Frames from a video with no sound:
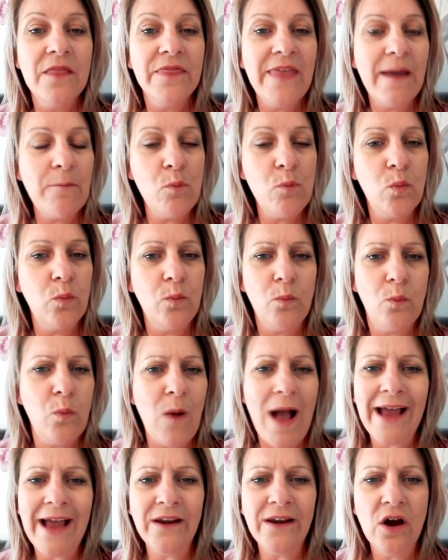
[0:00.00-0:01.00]
then
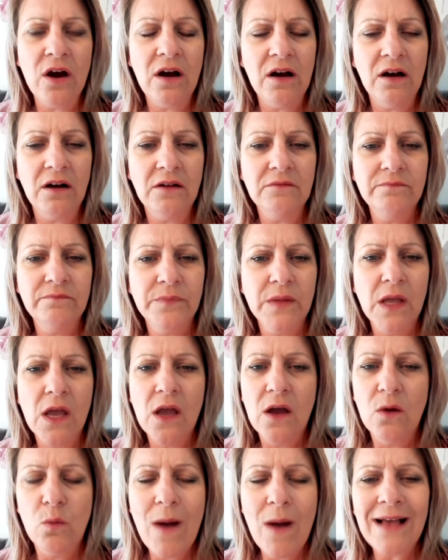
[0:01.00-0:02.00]
why not?
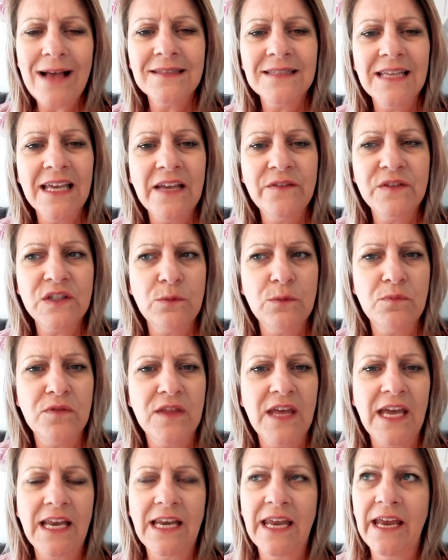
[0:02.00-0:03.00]
Why save
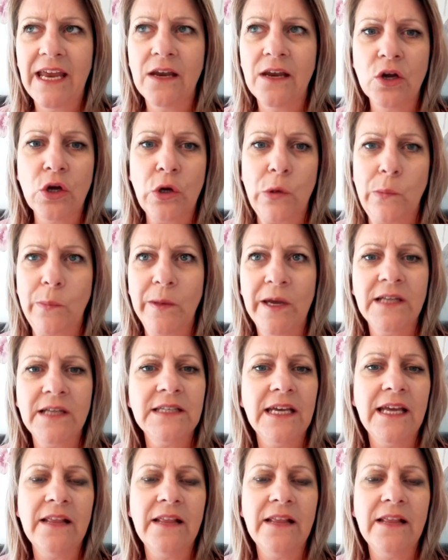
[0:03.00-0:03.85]
something in a cupboard,